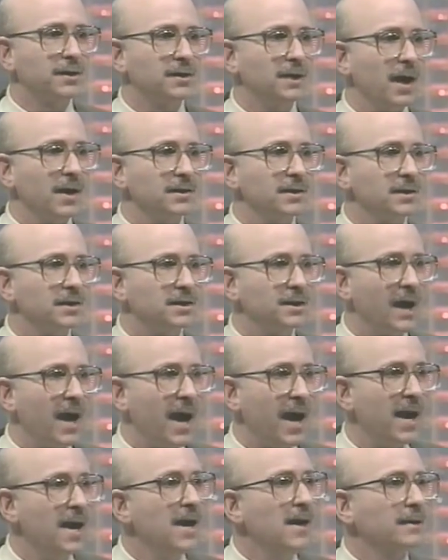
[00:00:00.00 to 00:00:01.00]
doesn't
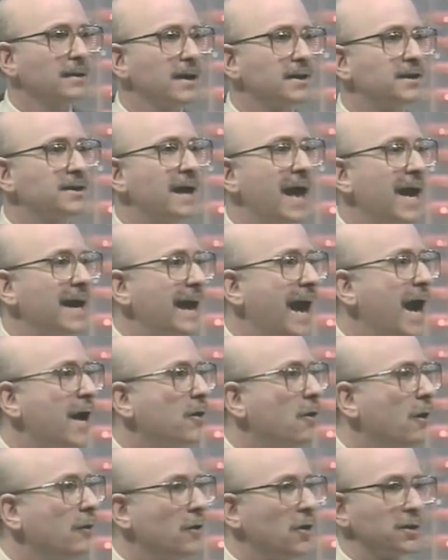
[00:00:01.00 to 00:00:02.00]
say, let's take out
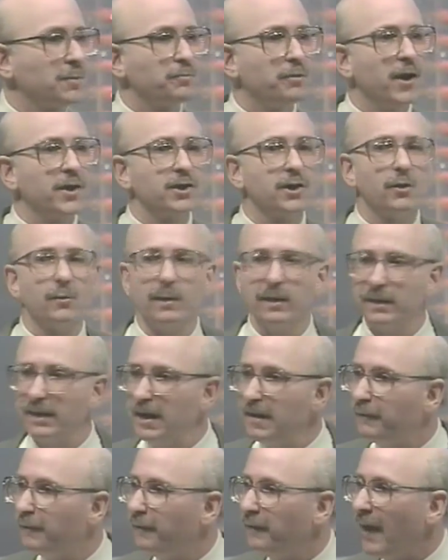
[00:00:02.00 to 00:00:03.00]
all those pressure
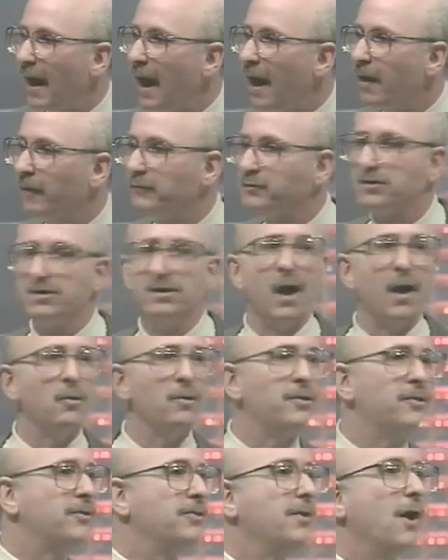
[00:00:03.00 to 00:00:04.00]
relief valves, no,
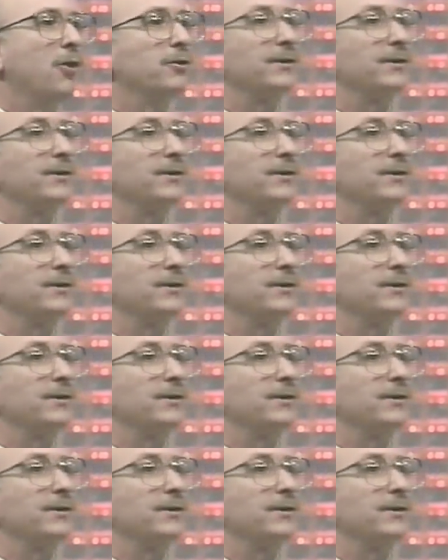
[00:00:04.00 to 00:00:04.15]
no